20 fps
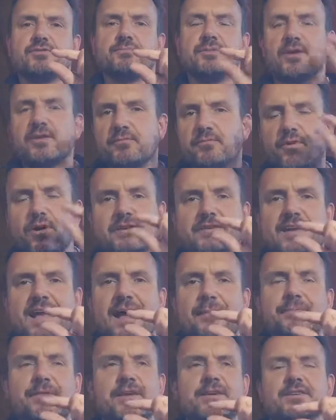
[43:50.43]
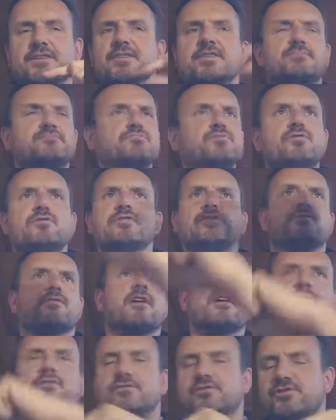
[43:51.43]
But what's happening is it's just moving
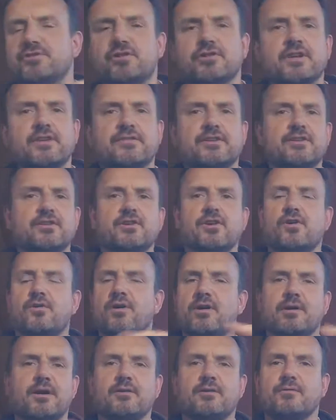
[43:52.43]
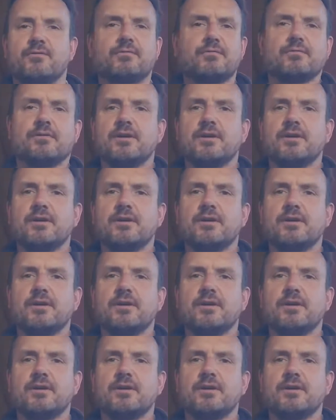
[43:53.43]
around. You don't even know how,